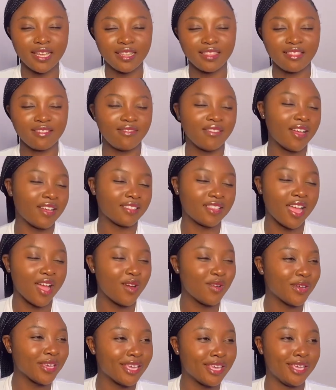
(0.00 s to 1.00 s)
The fact that,
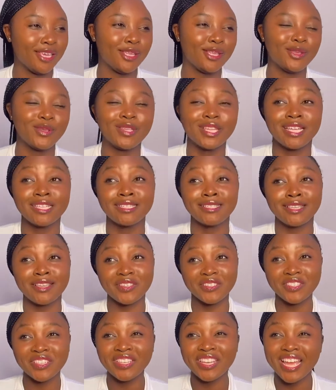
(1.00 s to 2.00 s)
okay, they know that this
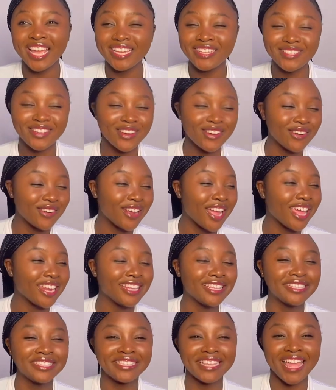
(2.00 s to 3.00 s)
girl's a nice girl,
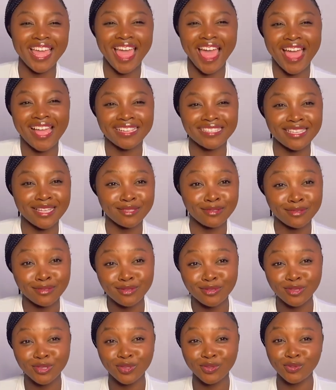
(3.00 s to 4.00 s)
anything I ask her to
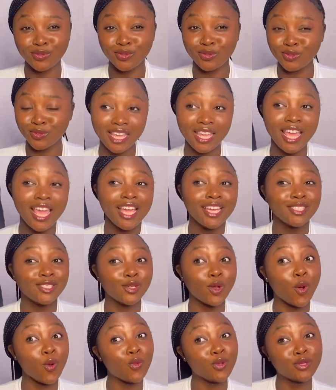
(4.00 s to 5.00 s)
do, she will do.
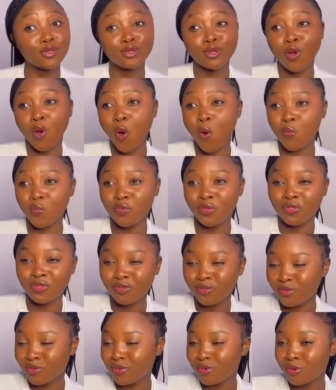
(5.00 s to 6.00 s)
She always come
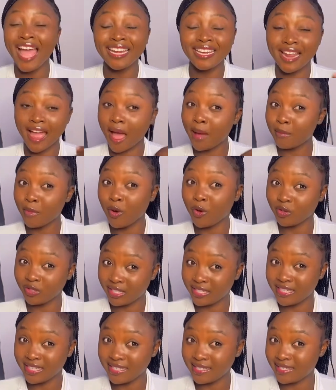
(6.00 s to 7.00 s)
through. I'm
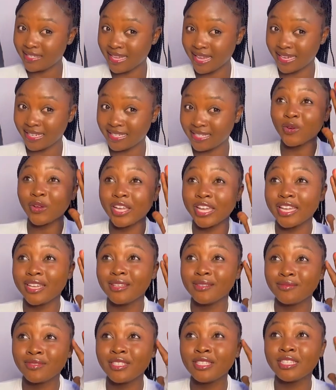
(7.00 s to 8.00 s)
hurting inside. Okay,
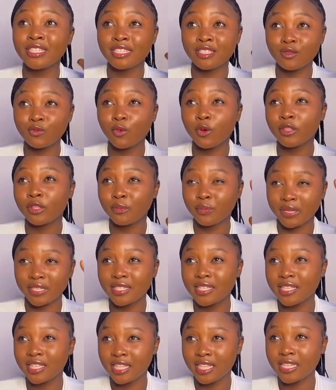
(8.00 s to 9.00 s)
this is what the
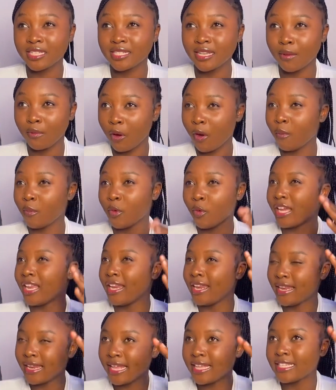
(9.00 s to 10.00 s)
person thinks about me. Okay,
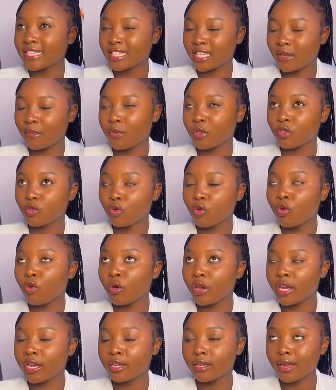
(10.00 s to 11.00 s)
let's keep it
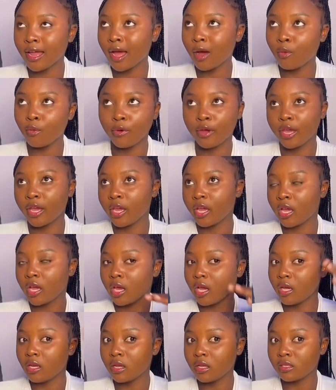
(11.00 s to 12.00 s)
going that way.
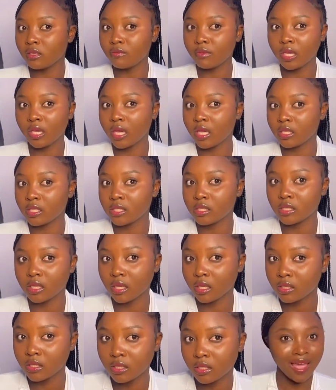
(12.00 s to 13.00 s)
It doesn't make any
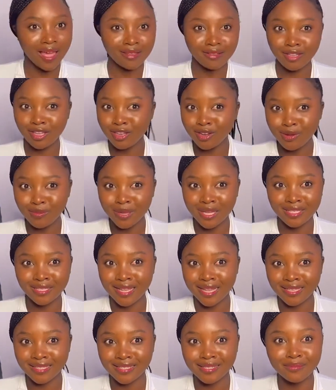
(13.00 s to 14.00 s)
sense. It don't make
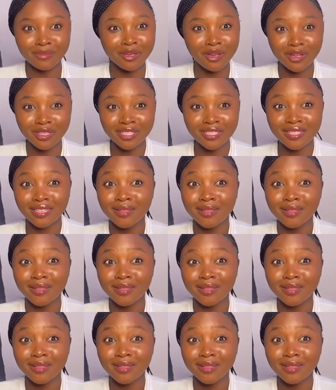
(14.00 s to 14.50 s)
sense, because